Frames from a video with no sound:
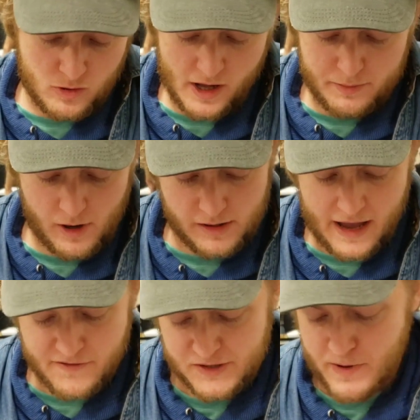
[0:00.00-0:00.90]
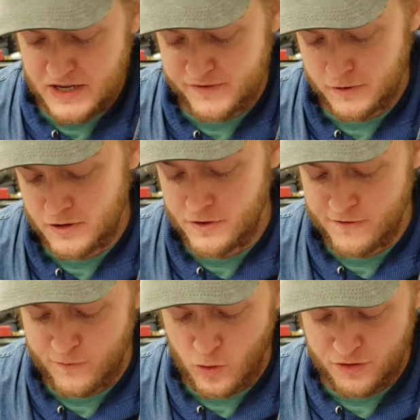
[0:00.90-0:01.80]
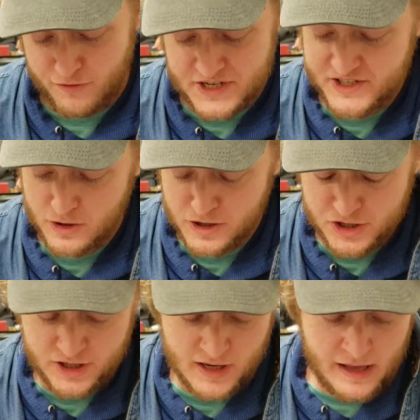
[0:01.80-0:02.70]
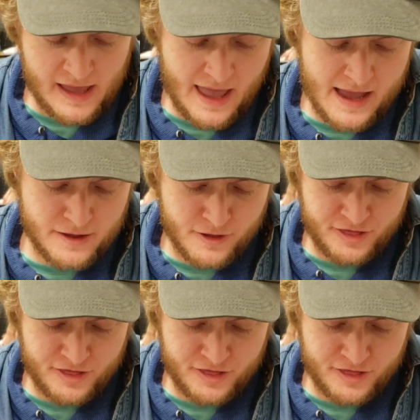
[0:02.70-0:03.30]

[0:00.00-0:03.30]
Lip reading: I'd probably have space for the 4th research and the